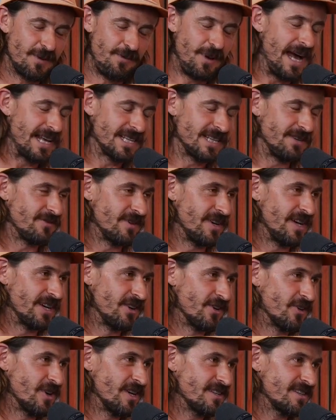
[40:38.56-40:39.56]
capacity for
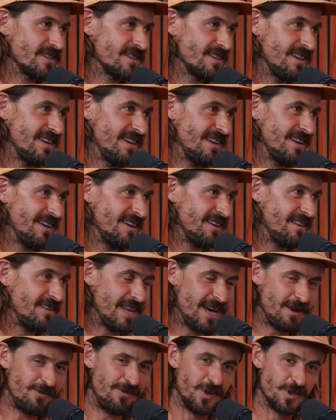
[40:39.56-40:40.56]
ignorance.
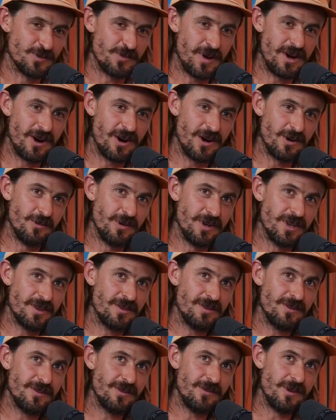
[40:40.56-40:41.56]
That fills my heart
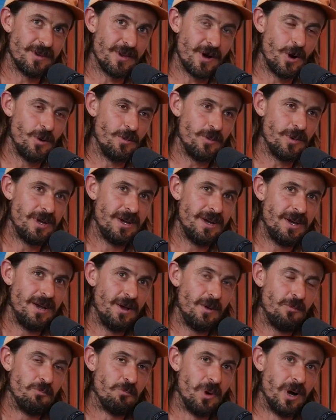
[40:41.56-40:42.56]
with hope.
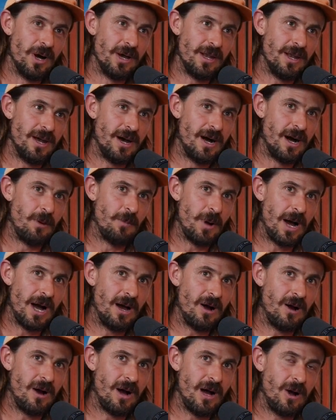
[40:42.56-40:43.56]
But
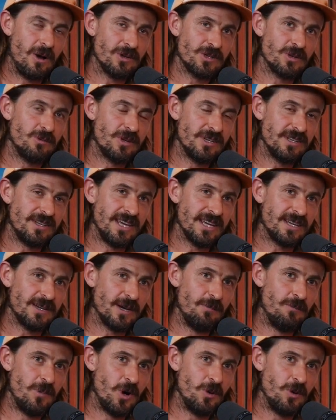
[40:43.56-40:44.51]
I also want to take